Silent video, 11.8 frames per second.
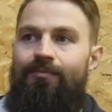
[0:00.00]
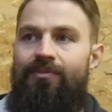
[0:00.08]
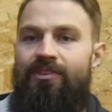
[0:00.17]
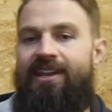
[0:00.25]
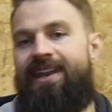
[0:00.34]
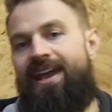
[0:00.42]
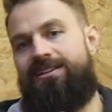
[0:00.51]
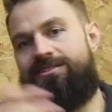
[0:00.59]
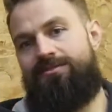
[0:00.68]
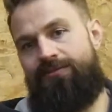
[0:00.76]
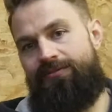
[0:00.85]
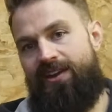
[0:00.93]
The
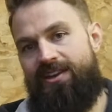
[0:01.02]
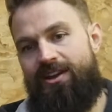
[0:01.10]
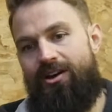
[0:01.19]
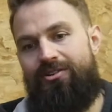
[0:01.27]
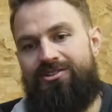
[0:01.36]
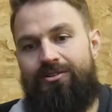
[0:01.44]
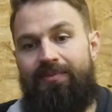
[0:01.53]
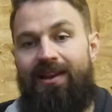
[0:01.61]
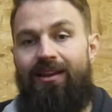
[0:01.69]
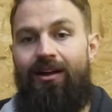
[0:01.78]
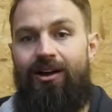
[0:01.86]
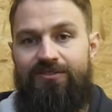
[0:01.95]
next video is going to be the
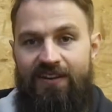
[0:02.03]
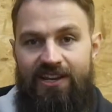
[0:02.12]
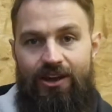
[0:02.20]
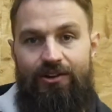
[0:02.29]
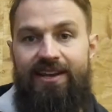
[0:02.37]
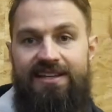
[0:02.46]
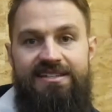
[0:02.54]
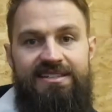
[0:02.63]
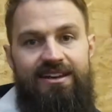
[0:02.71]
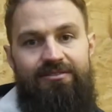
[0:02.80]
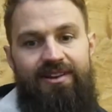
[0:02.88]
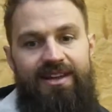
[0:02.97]
last video in this
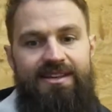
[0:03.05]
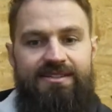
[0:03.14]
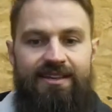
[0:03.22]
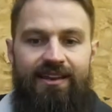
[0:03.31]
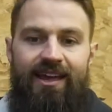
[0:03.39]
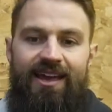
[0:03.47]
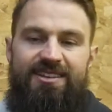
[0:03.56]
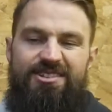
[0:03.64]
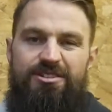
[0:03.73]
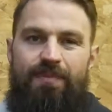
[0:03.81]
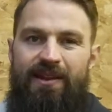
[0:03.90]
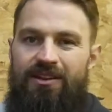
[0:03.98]
series, and that is
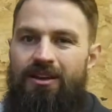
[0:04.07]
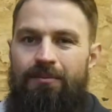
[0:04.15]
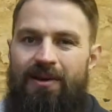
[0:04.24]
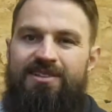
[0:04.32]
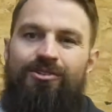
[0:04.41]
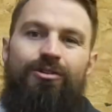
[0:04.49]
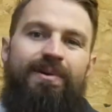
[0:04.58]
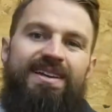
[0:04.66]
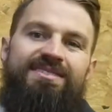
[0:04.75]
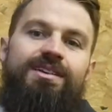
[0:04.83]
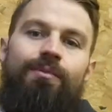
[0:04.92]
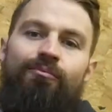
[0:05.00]
just basically going to be a
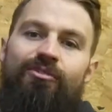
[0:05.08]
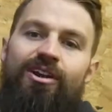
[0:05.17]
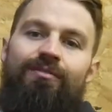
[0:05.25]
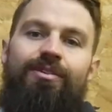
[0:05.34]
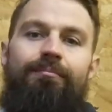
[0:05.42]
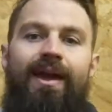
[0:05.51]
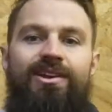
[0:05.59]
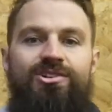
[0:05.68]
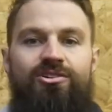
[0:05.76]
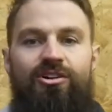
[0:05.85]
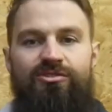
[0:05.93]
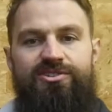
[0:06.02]
summary of the major
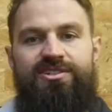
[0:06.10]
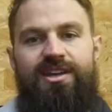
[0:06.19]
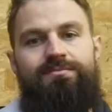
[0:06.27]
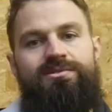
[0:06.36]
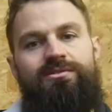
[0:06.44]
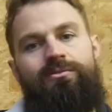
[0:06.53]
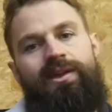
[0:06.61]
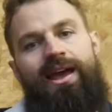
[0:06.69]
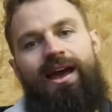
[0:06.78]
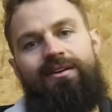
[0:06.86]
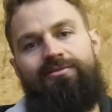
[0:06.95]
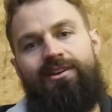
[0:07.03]
concepts that we
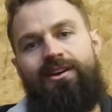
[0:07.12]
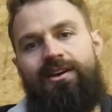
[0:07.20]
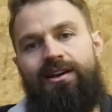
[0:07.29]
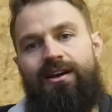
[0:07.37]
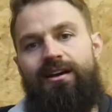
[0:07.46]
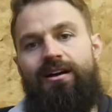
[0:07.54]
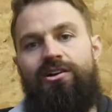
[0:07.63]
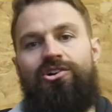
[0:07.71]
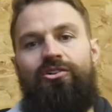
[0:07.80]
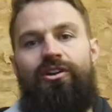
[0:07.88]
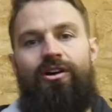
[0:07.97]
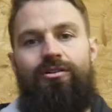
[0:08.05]
have
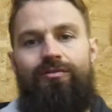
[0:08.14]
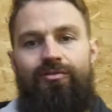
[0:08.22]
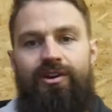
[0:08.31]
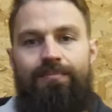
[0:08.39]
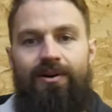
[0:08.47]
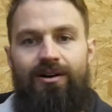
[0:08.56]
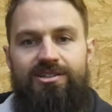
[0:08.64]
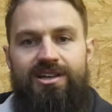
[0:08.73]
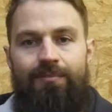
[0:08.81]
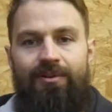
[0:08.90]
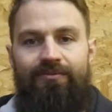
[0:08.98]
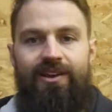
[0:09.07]
gone over in the past
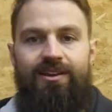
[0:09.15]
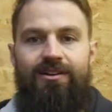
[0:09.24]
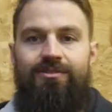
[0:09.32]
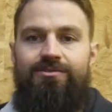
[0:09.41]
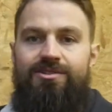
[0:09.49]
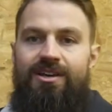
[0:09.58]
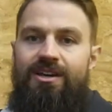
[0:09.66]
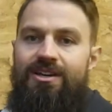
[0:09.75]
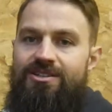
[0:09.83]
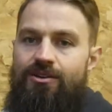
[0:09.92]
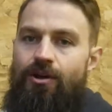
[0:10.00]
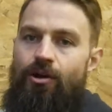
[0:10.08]
couple of videos.
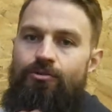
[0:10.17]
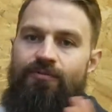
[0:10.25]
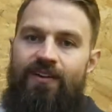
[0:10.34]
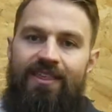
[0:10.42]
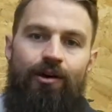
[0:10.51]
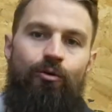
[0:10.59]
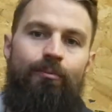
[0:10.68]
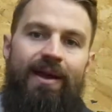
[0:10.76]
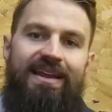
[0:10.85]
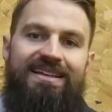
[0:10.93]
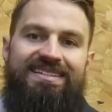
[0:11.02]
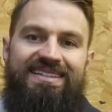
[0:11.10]
So hopefully that all
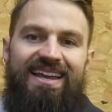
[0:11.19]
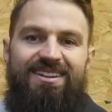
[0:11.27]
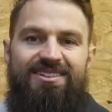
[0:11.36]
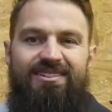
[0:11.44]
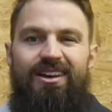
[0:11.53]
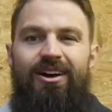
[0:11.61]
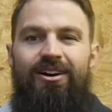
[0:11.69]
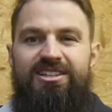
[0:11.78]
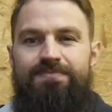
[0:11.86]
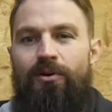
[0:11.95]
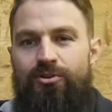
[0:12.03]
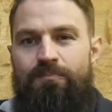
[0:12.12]
makes sense. I
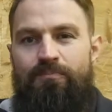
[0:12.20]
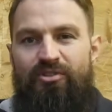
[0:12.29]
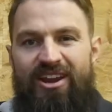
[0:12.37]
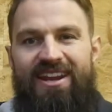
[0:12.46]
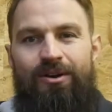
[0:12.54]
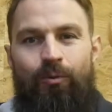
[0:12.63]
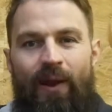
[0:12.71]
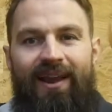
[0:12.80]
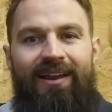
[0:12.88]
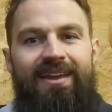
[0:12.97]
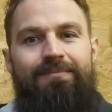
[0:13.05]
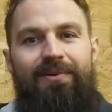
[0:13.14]
spoke pretty
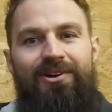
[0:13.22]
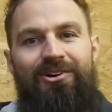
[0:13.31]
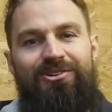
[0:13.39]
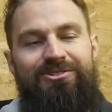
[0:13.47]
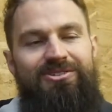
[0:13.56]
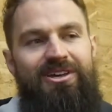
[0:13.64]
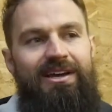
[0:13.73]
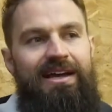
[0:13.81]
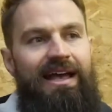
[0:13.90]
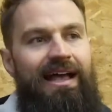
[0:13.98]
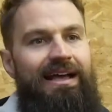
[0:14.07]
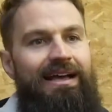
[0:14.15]
quickly because
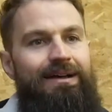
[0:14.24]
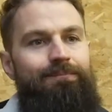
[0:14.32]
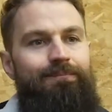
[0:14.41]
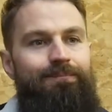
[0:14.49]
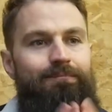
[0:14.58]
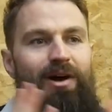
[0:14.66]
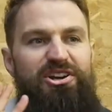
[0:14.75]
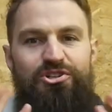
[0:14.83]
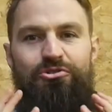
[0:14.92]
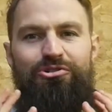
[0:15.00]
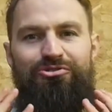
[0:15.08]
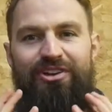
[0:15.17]
my
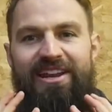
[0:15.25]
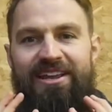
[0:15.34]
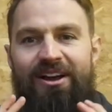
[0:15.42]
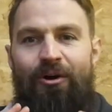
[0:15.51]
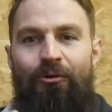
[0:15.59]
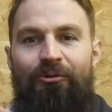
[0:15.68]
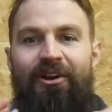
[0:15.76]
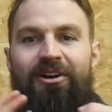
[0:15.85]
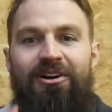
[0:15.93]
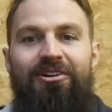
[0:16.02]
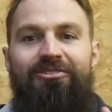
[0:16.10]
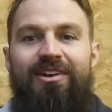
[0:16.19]
jaw's really cold and I
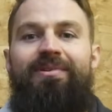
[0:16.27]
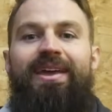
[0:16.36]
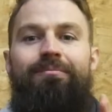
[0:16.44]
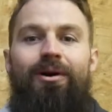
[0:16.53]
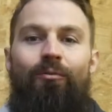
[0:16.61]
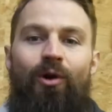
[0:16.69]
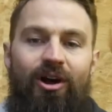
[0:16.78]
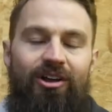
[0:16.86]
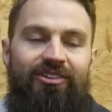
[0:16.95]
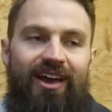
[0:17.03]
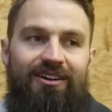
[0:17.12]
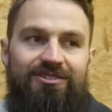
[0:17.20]
can't seem to get my
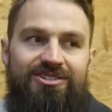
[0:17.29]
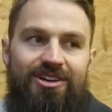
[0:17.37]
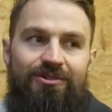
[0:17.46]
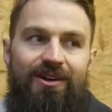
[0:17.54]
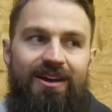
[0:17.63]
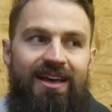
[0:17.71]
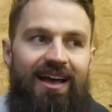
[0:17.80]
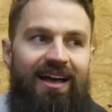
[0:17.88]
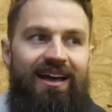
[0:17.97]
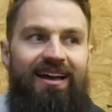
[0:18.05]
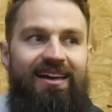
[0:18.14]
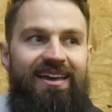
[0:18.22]
words out. So
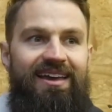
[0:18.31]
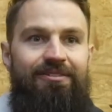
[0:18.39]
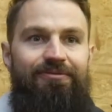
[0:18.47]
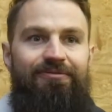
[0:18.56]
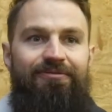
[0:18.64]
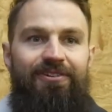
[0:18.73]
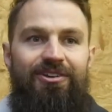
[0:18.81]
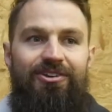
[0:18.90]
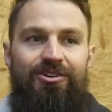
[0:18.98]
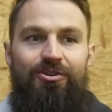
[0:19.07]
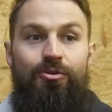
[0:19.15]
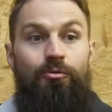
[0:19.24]
if
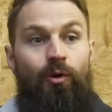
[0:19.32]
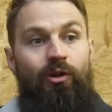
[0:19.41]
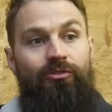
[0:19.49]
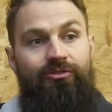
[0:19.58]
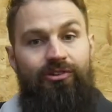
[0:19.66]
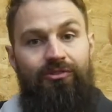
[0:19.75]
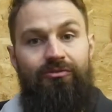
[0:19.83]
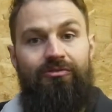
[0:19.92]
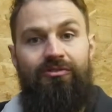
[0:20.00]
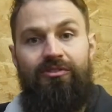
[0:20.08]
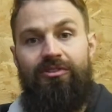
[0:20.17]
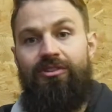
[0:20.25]
you want to
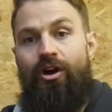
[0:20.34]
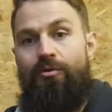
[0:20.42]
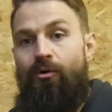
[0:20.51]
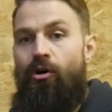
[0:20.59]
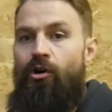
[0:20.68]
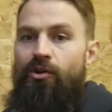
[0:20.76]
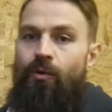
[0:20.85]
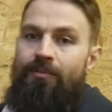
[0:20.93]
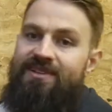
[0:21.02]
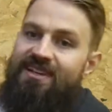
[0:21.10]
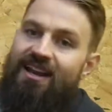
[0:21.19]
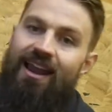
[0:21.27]
know more, you want
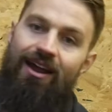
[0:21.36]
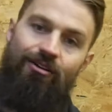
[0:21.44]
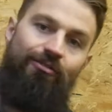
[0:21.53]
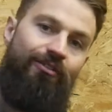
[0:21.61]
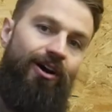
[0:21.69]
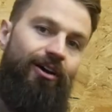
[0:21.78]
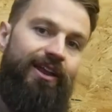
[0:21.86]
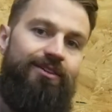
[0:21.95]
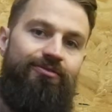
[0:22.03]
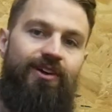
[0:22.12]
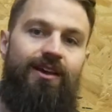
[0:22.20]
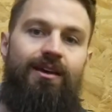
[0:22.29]
me to clarify on
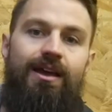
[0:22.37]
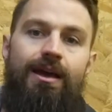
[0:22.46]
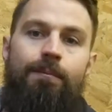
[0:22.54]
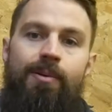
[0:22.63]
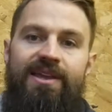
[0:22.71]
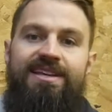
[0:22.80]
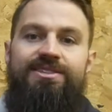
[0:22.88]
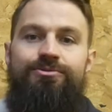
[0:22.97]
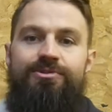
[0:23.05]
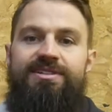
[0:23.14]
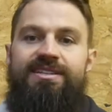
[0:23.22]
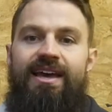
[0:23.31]
anything, please
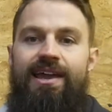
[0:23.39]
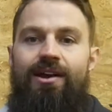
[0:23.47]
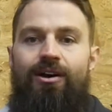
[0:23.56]
do say.